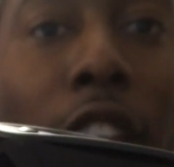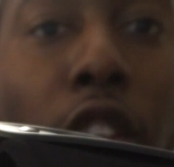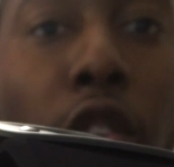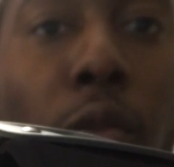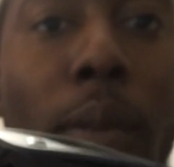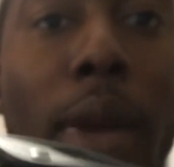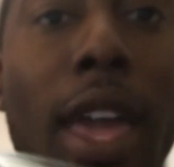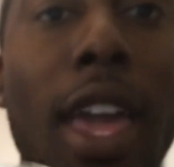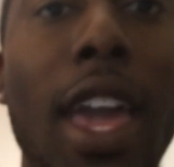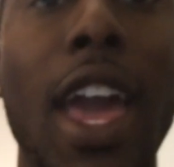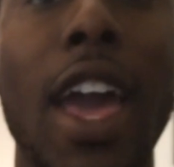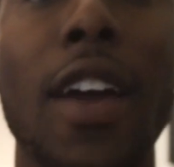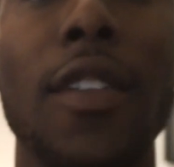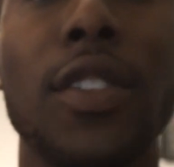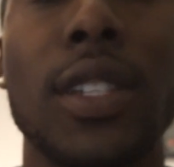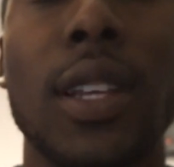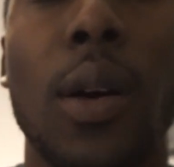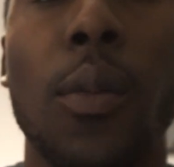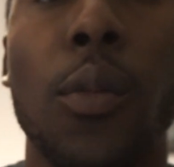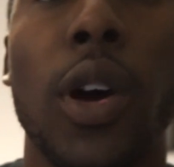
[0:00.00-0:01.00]
and you may have
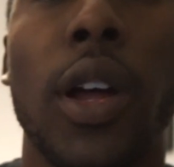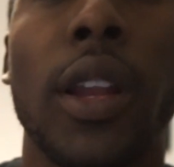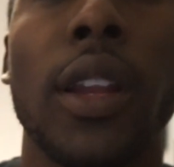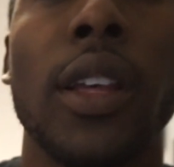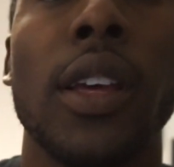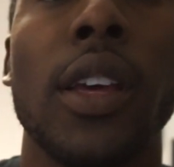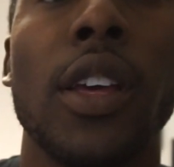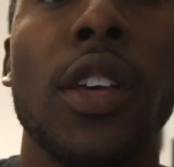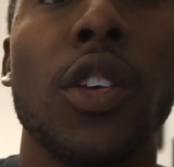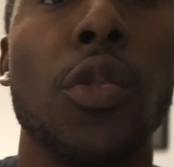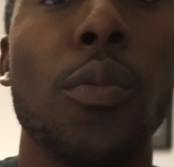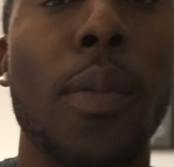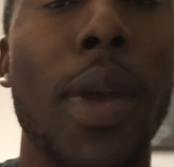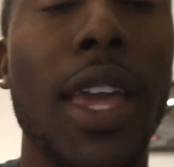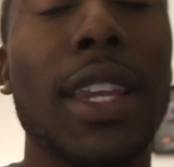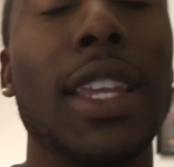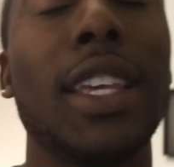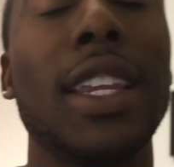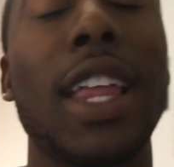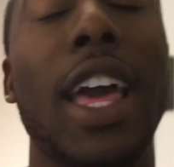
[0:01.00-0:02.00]
someone, you
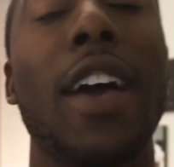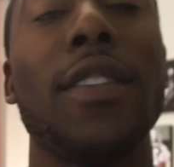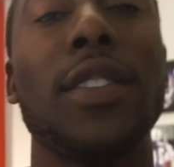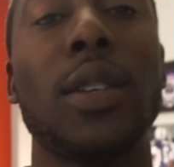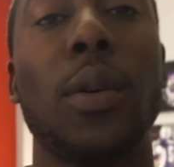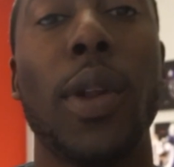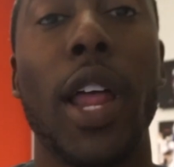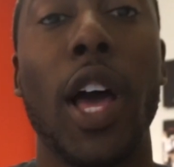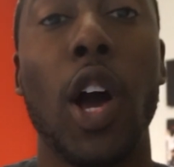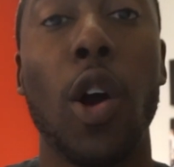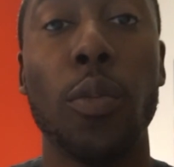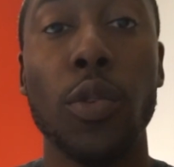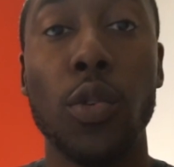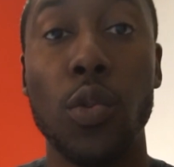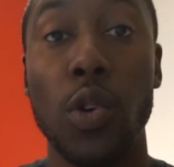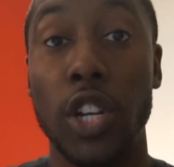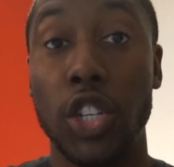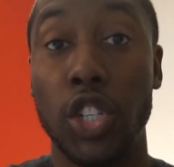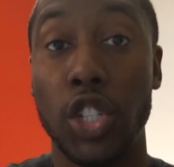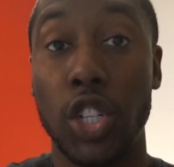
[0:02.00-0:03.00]
may need to have someone help
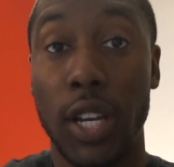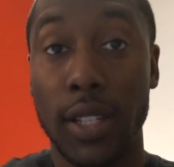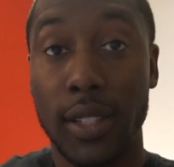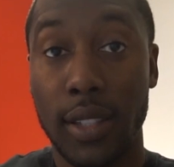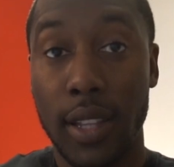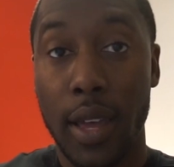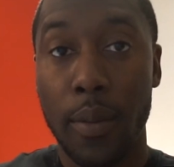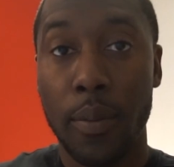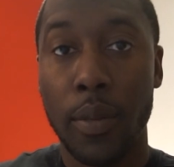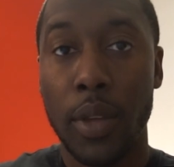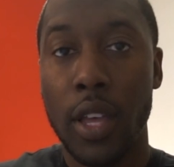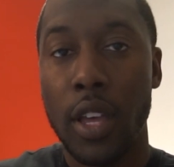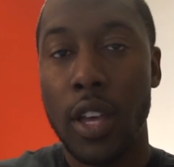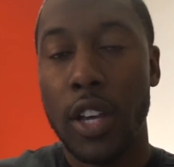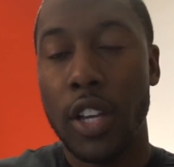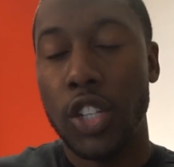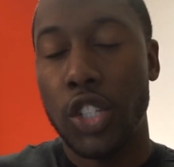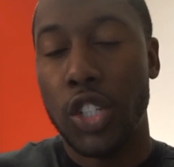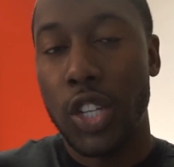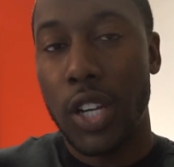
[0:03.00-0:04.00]
you adjust them.
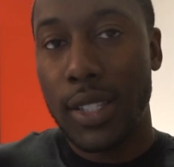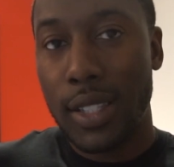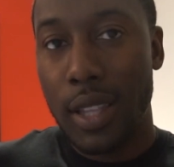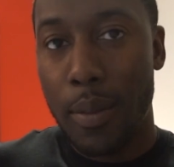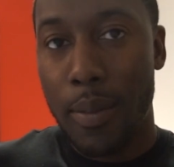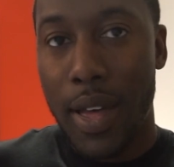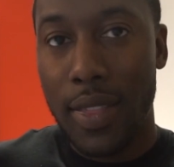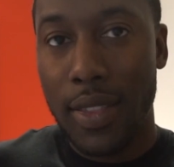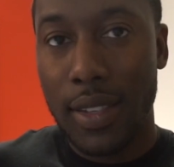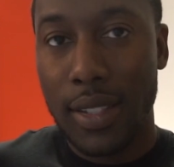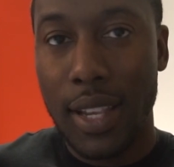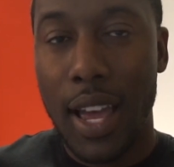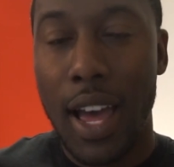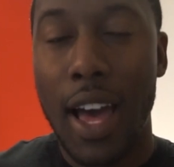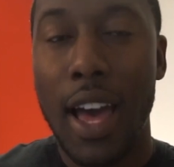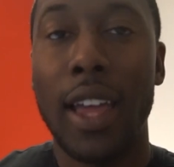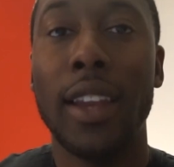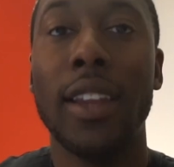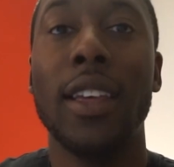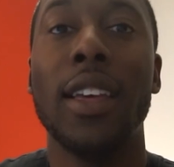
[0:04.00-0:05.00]
Adjust them on the
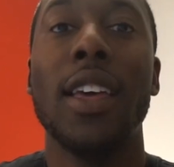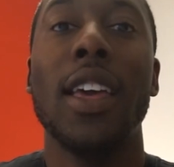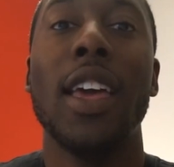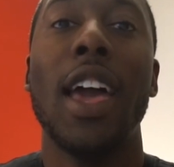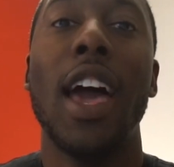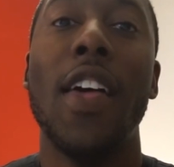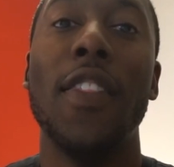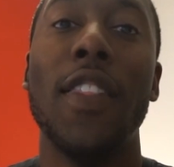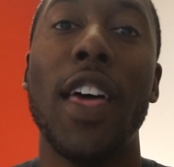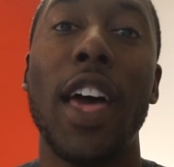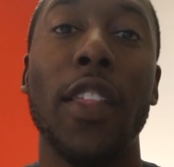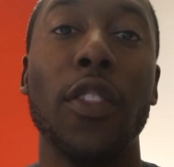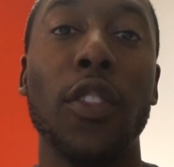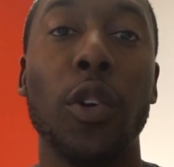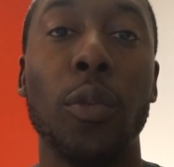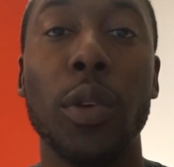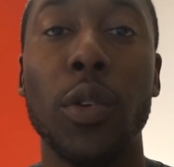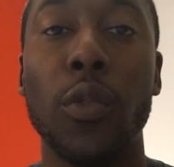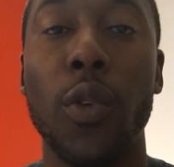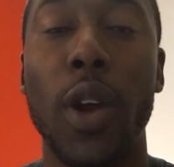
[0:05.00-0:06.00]
side, and then
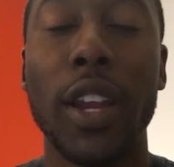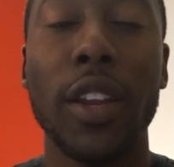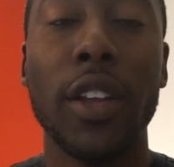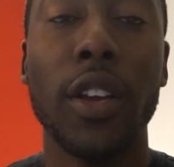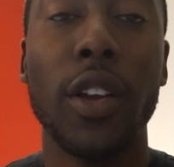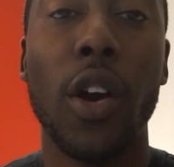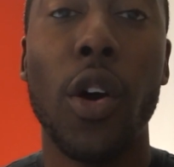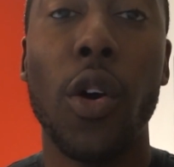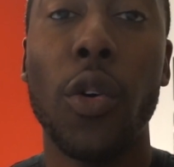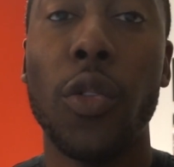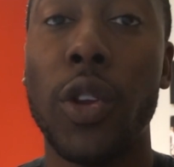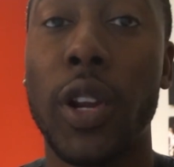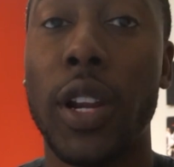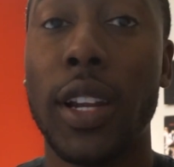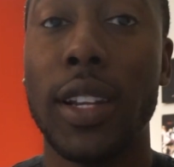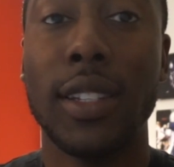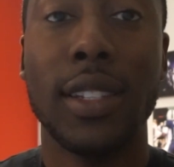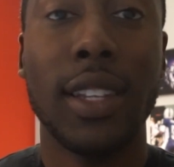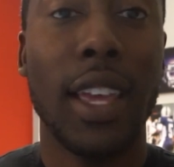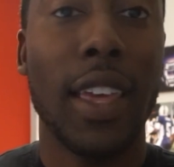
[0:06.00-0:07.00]
they'll be ready to go. They're
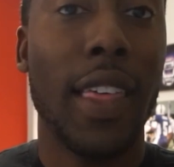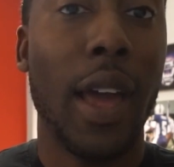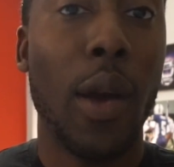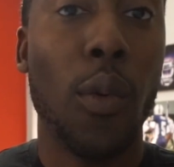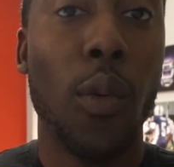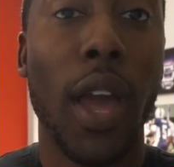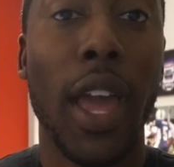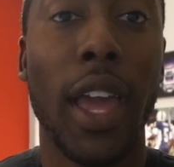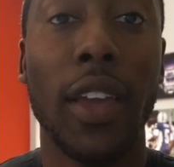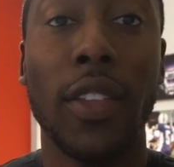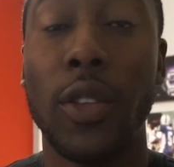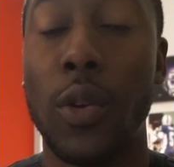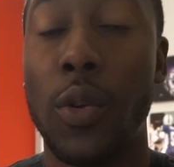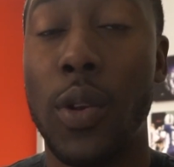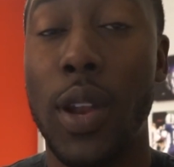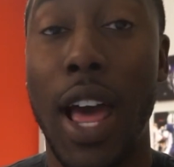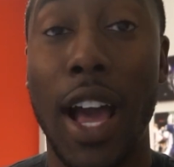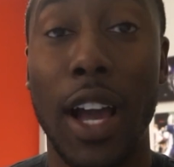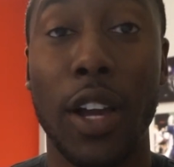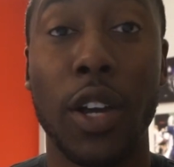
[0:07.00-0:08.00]
gonna stay that way, they're
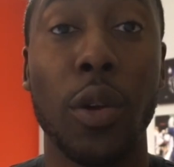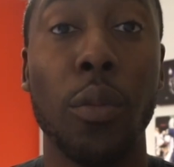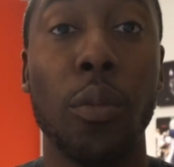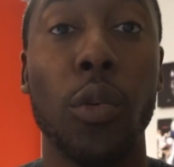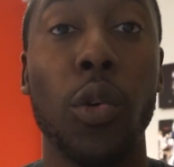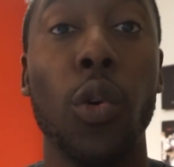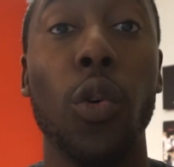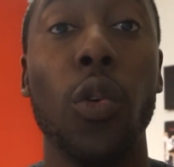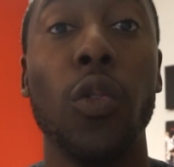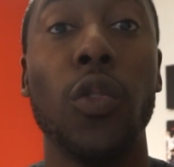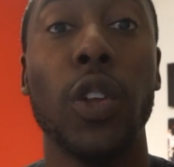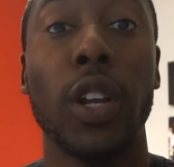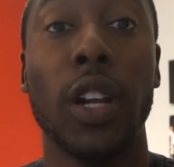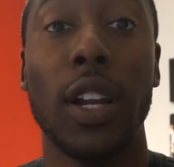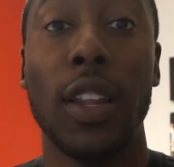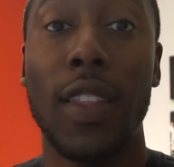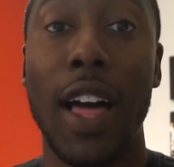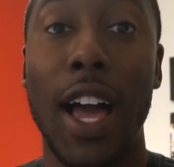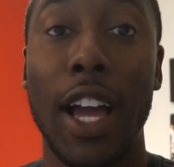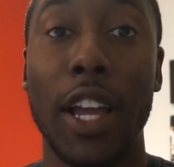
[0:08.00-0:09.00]
not gonna move, they're
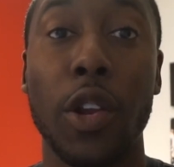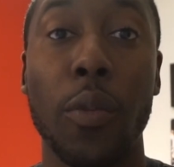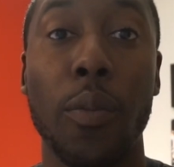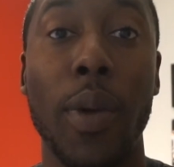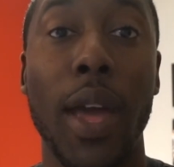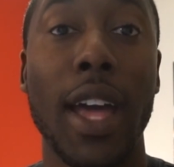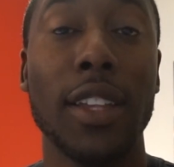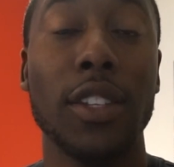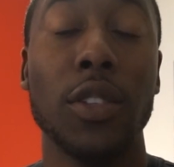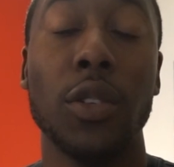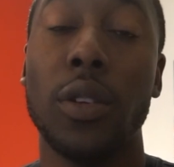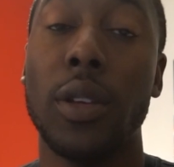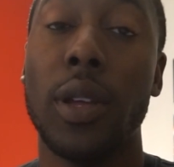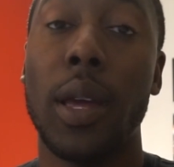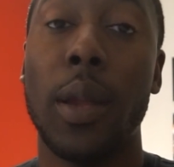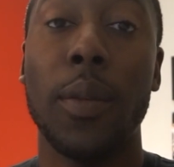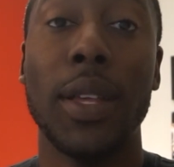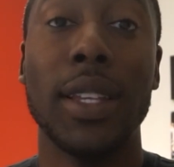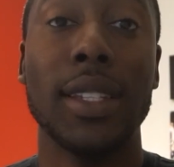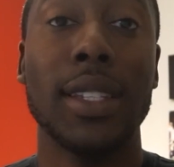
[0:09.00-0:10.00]
gonna lock in your pads, and you can
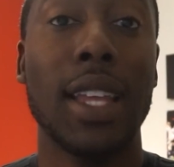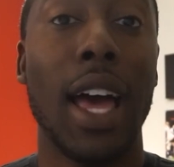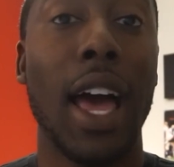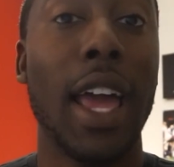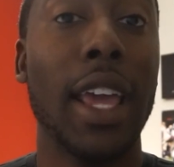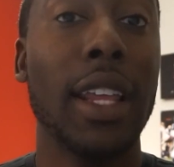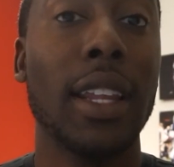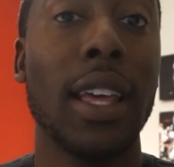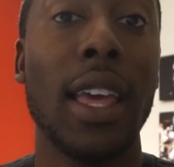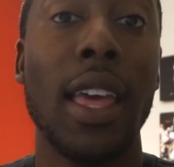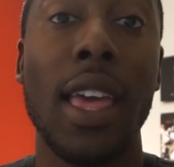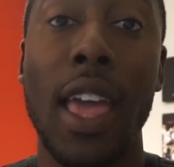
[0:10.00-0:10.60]
get them as tight